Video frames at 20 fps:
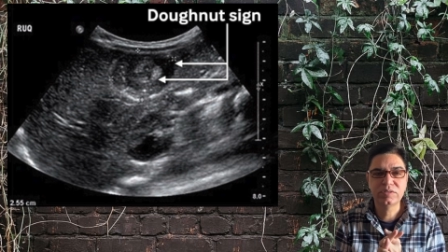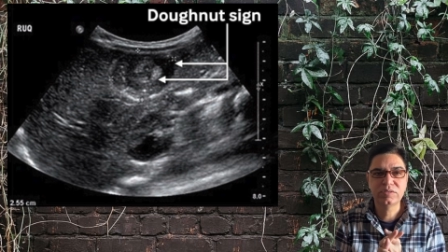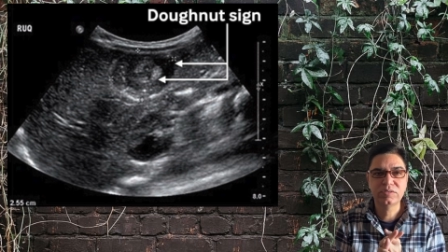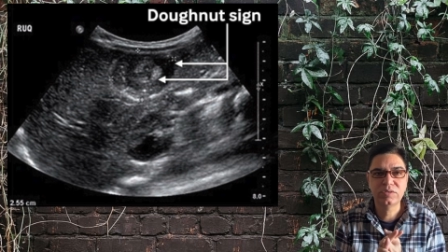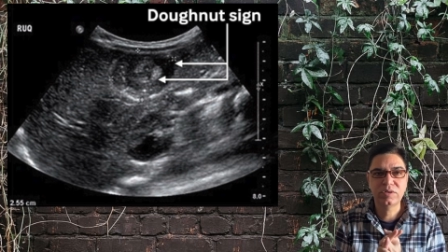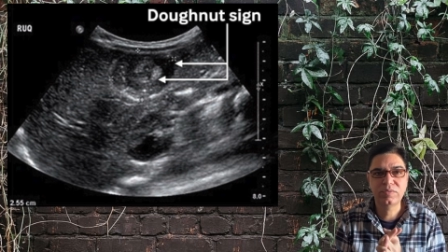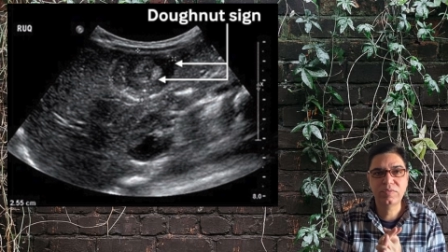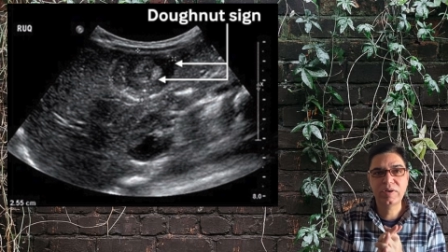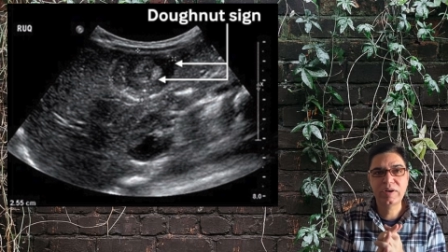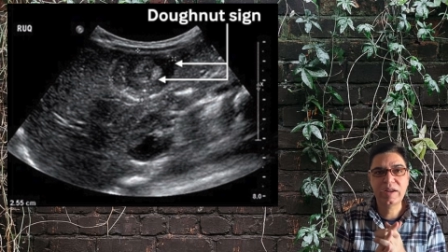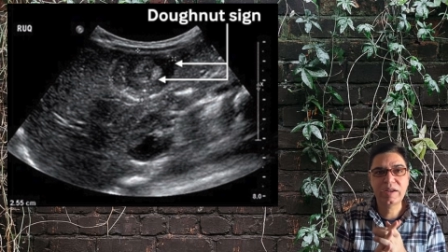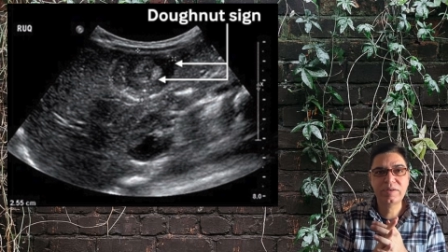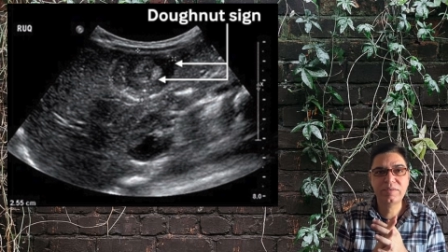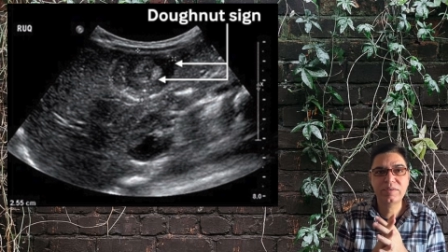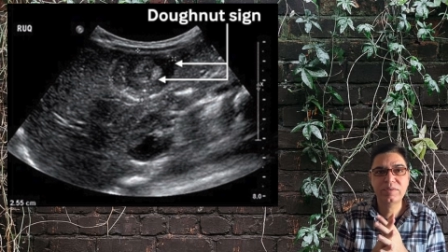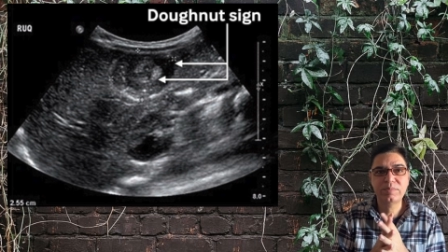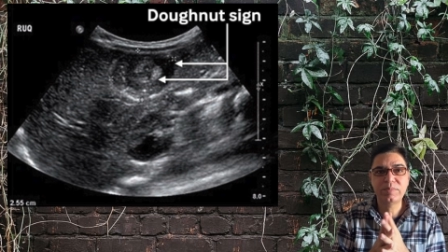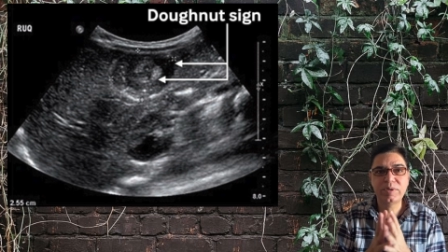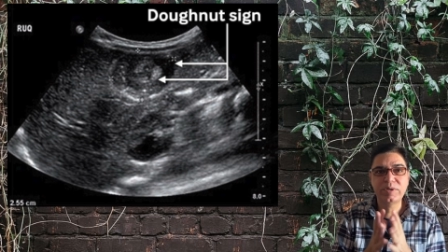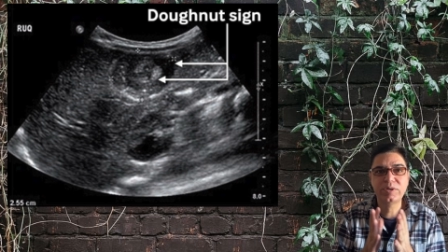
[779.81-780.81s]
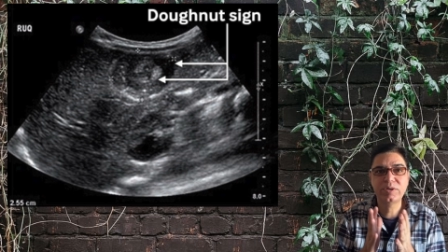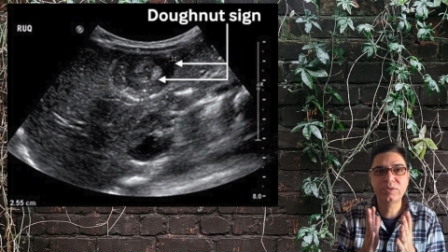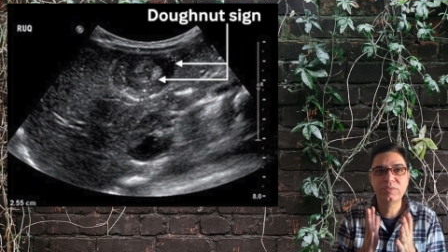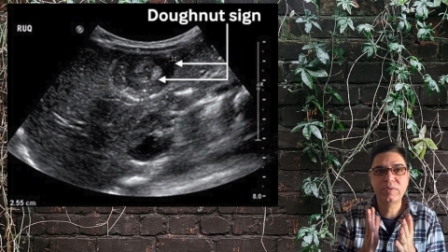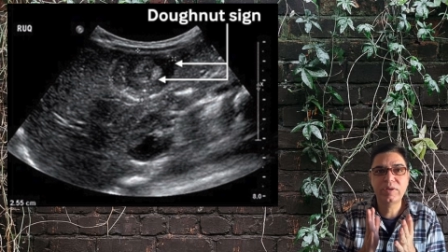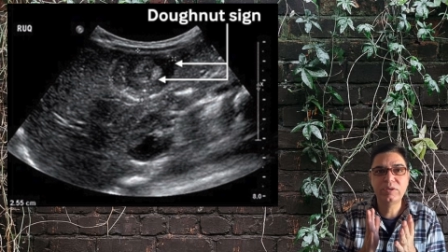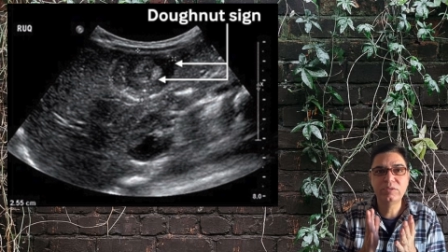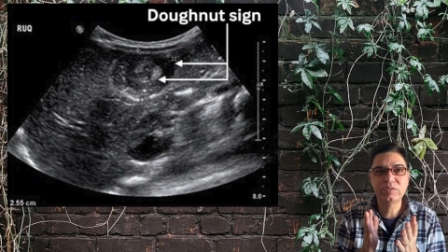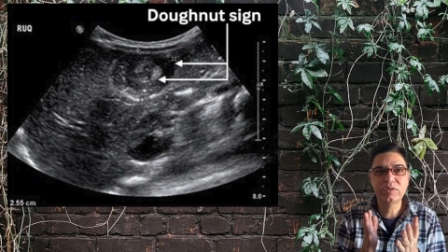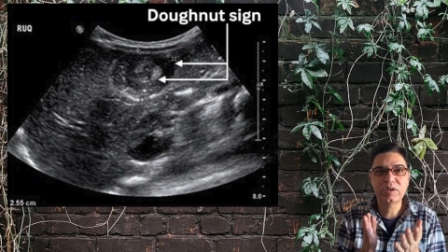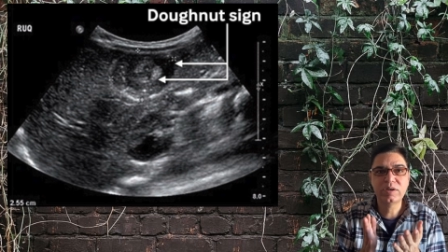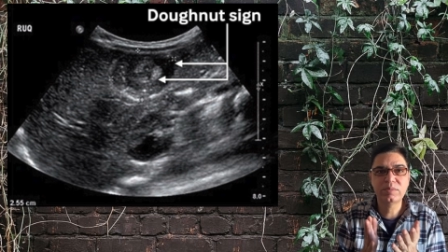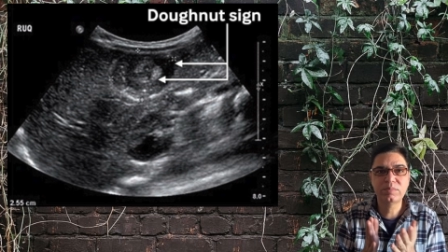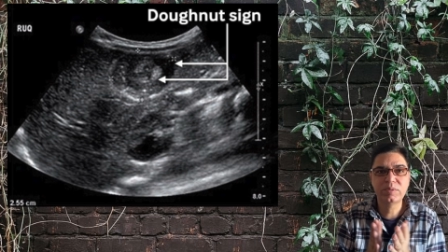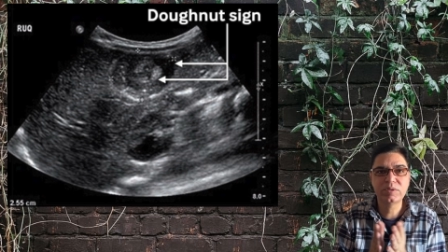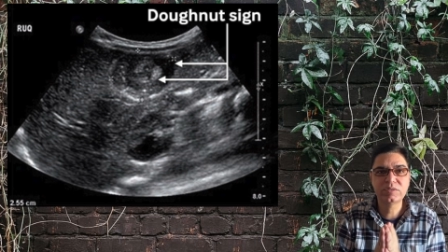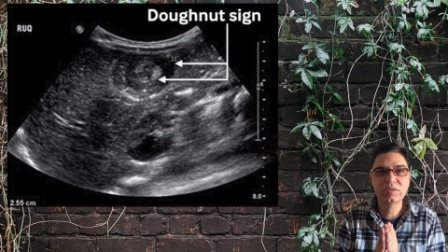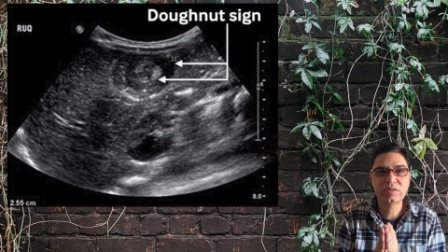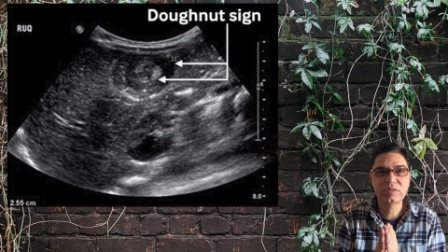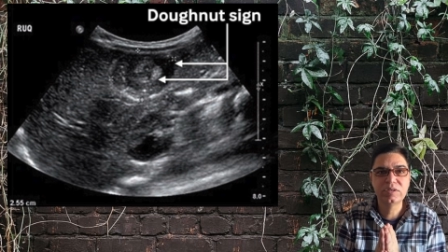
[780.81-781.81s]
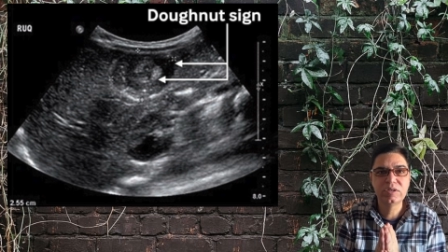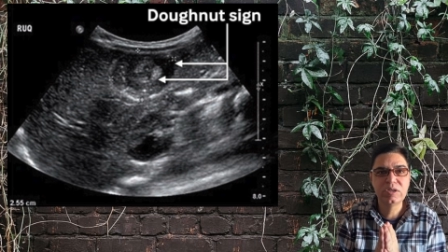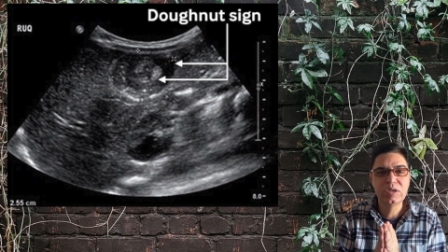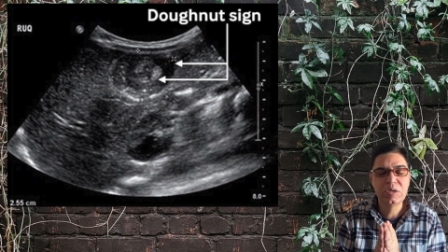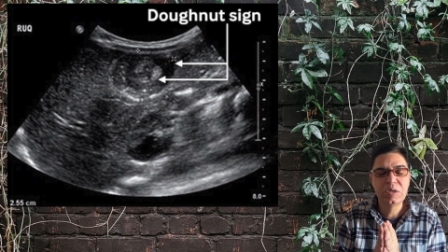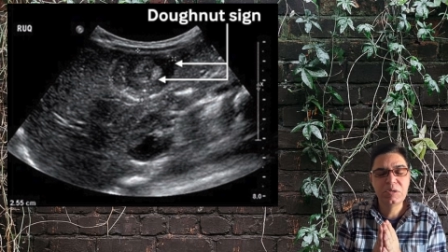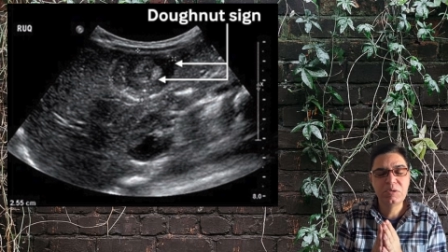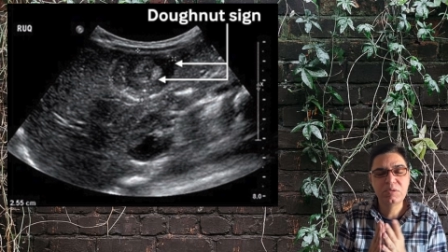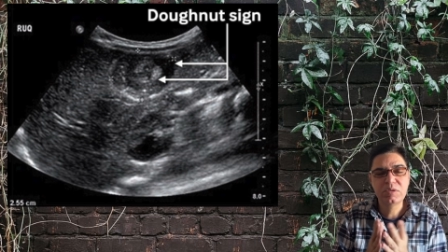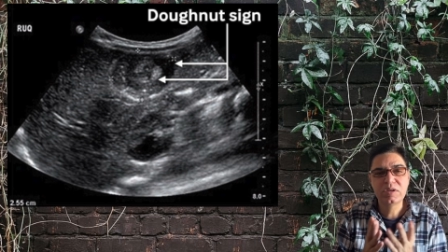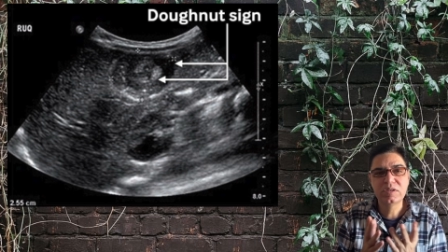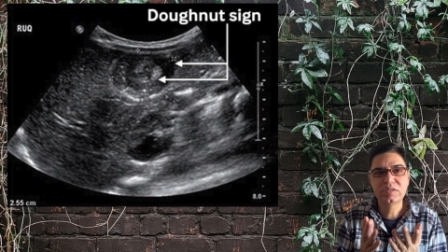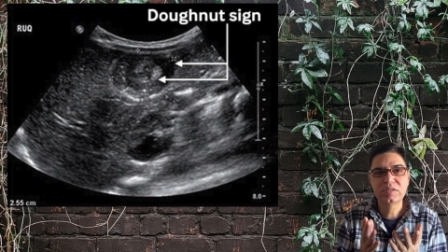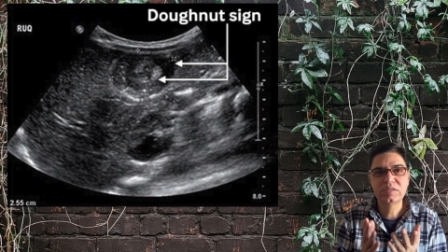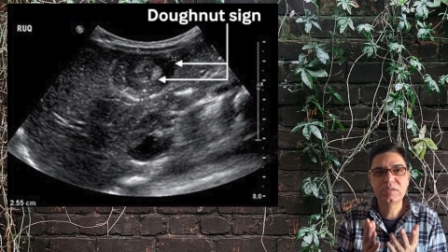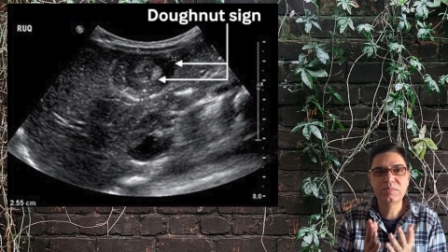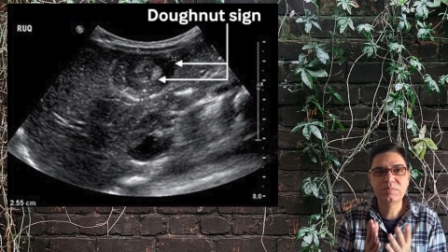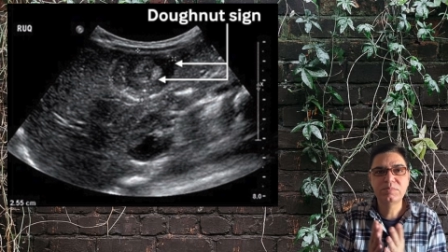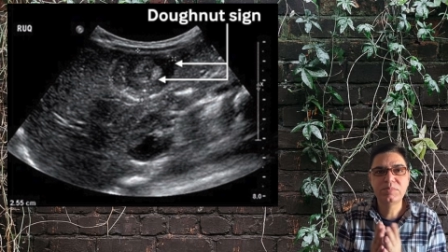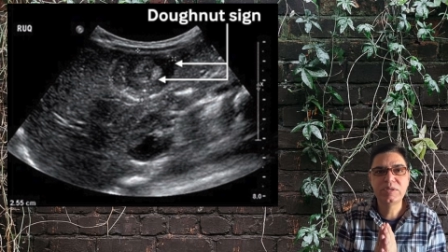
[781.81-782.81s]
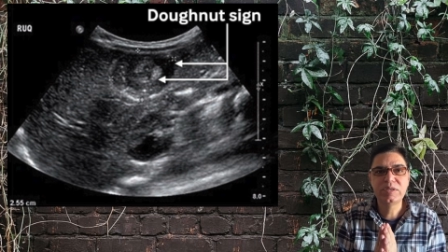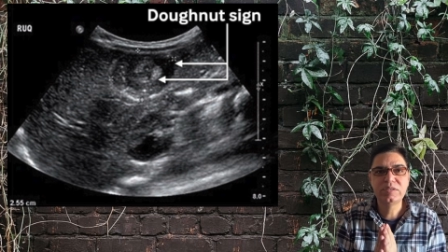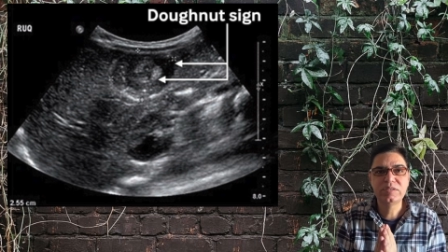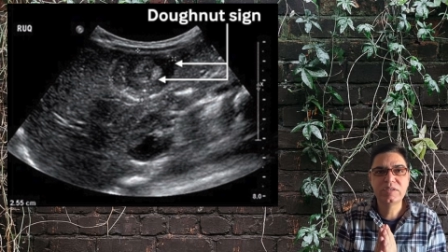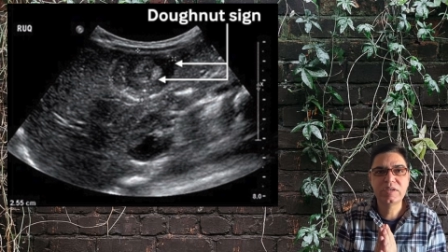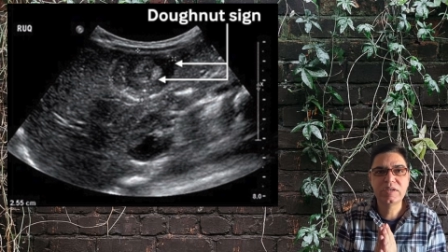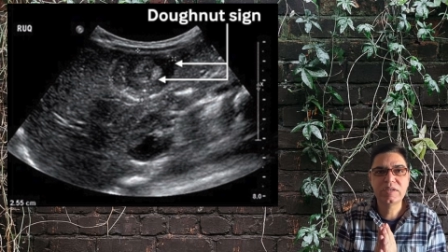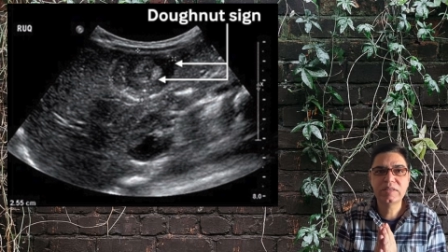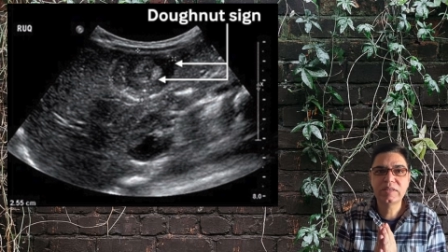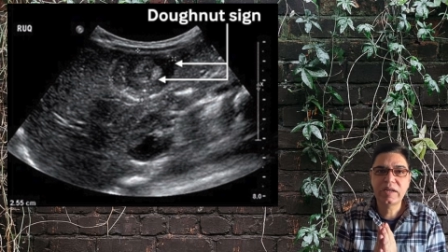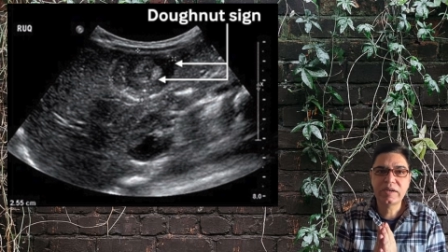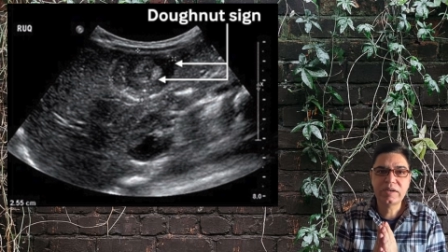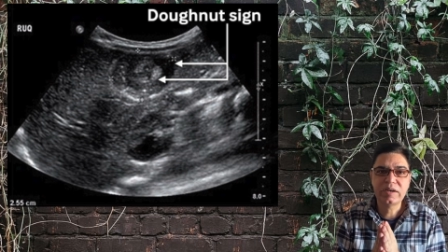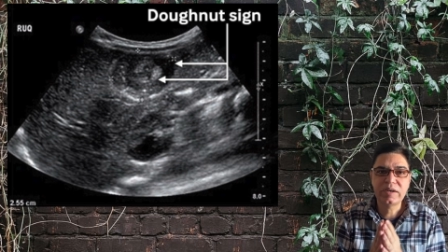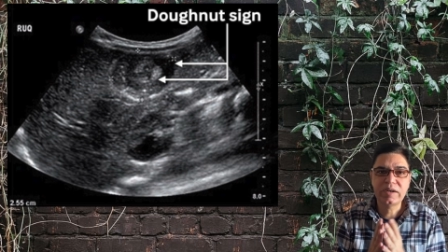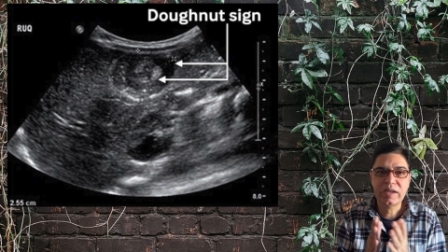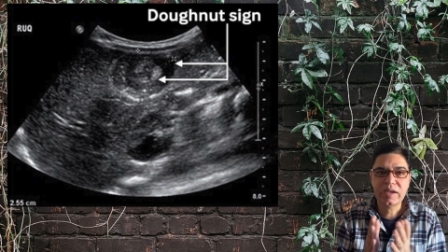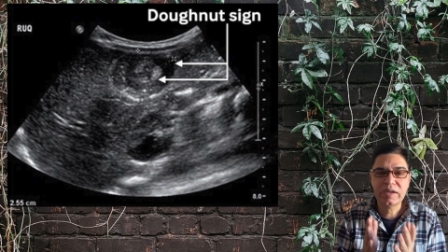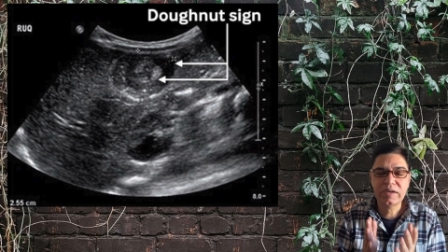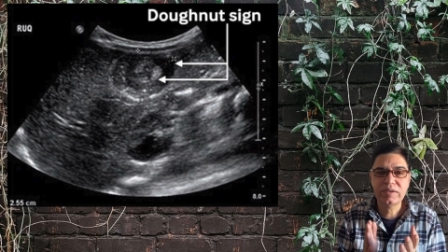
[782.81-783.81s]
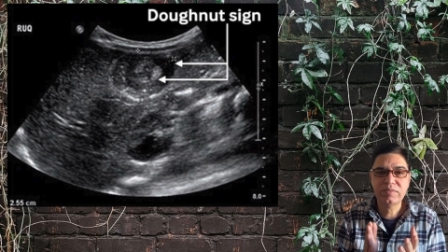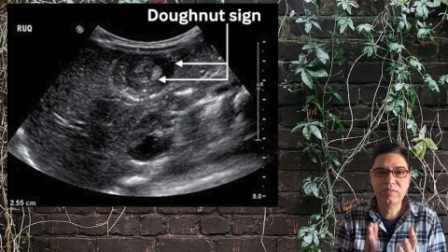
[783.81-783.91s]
So if a negative predictive value is 100%, you can simply say that a negative